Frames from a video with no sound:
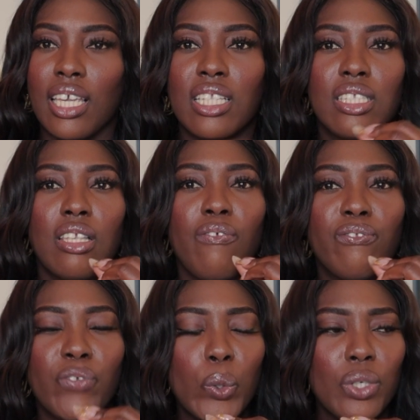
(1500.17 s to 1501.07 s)
it's
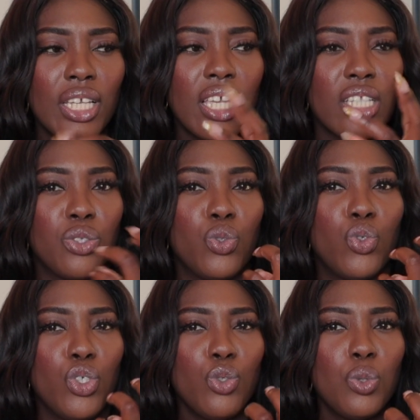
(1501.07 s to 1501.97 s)
fruity, it's
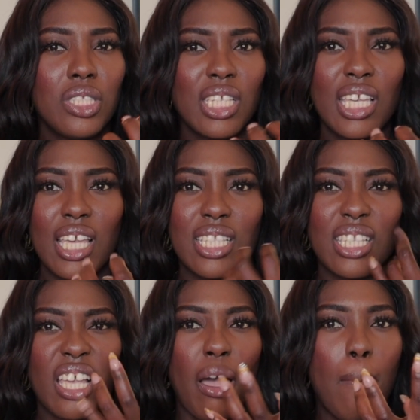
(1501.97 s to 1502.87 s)
juicy, it's
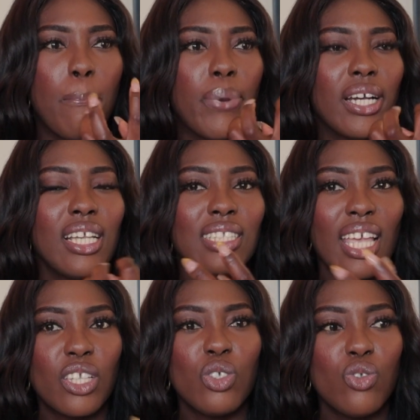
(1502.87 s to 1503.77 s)

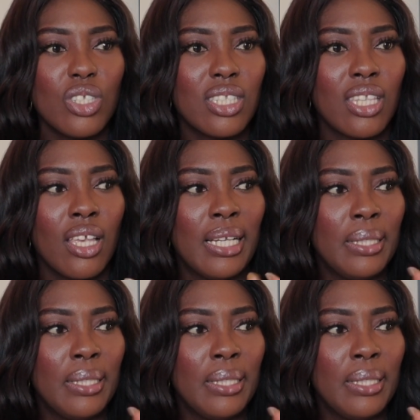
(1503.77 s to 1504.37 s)
like you just,